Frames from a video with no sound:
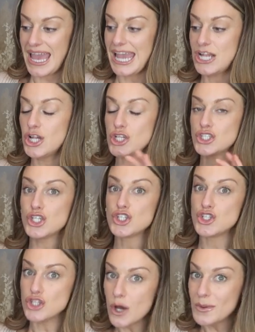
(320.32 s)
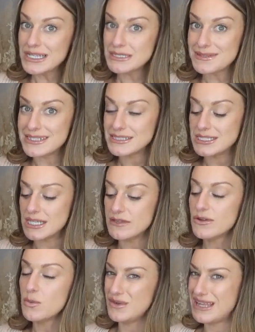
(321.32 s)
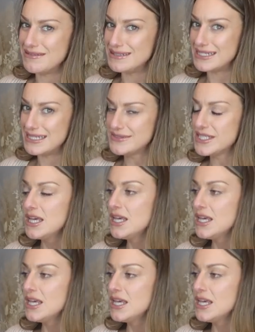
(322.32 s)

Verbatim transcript: It looks so expensive without the sleeves.